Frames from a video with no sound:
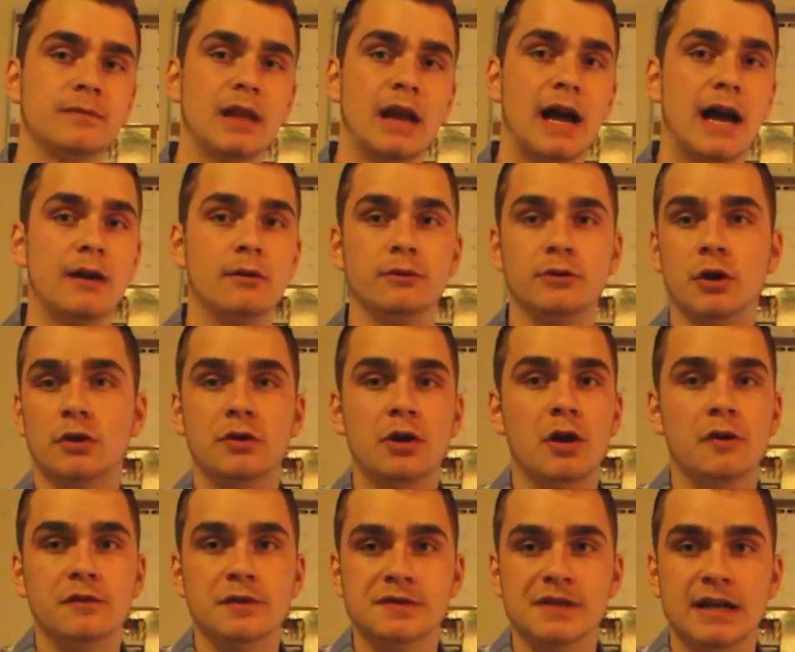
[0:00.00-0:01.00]
I don't know
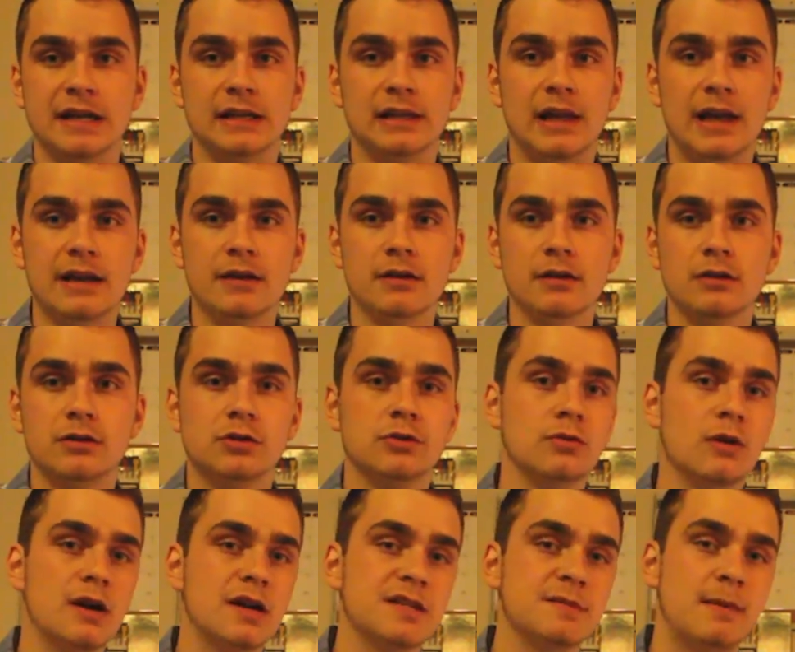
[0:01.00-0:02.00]
if there's any lighter.
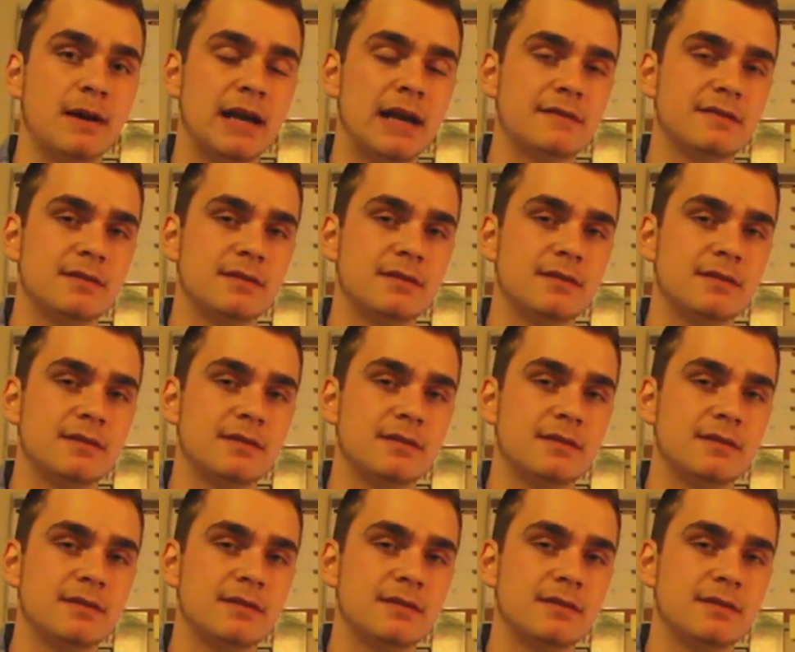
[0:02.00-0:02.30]
Crux might have